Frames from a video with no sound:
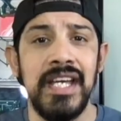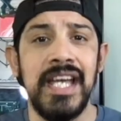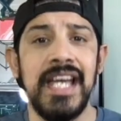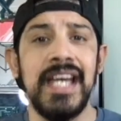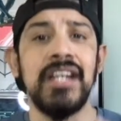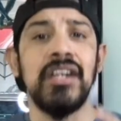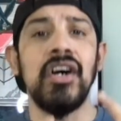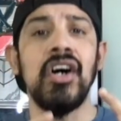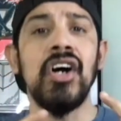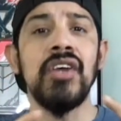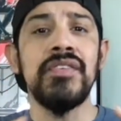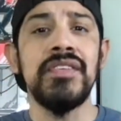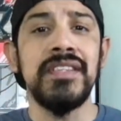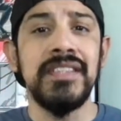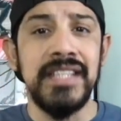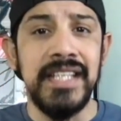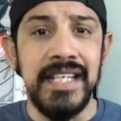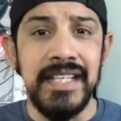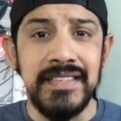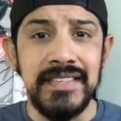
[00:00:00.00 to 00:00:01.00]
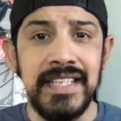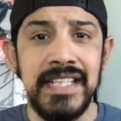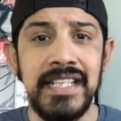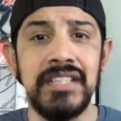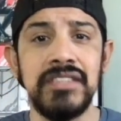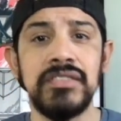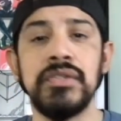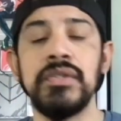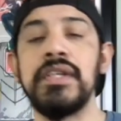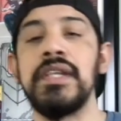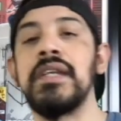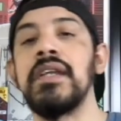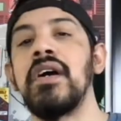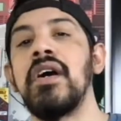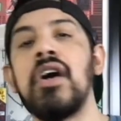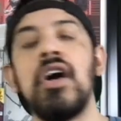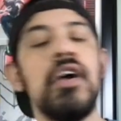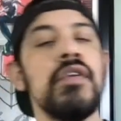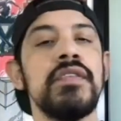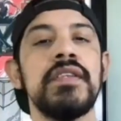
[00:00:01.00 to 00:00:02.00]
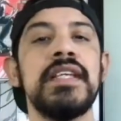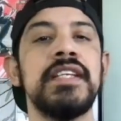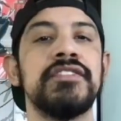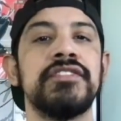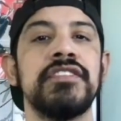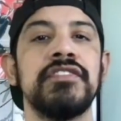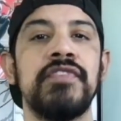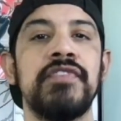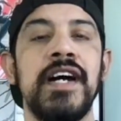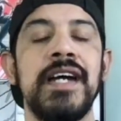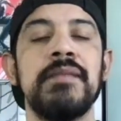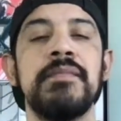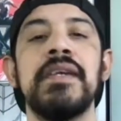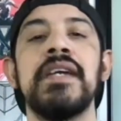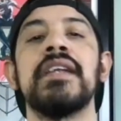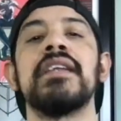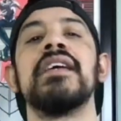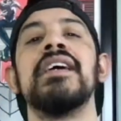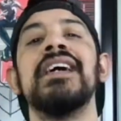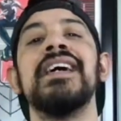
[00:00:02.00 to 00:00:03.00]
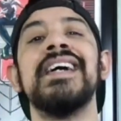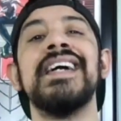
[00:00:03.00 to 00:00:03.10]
and all the links, including all the links to find me in,